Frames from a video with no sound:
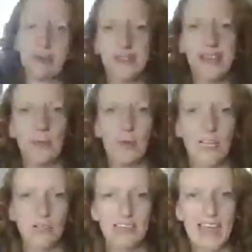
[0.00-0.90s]

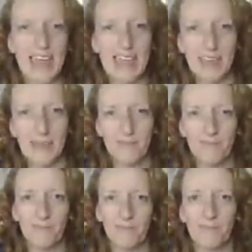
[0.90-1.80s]
celebratory cake.
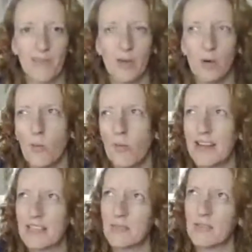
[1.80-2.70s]
I can go and buy
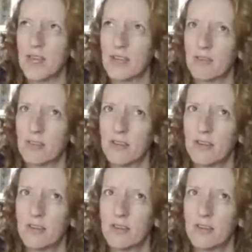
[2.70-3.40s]
some tonight, can't I?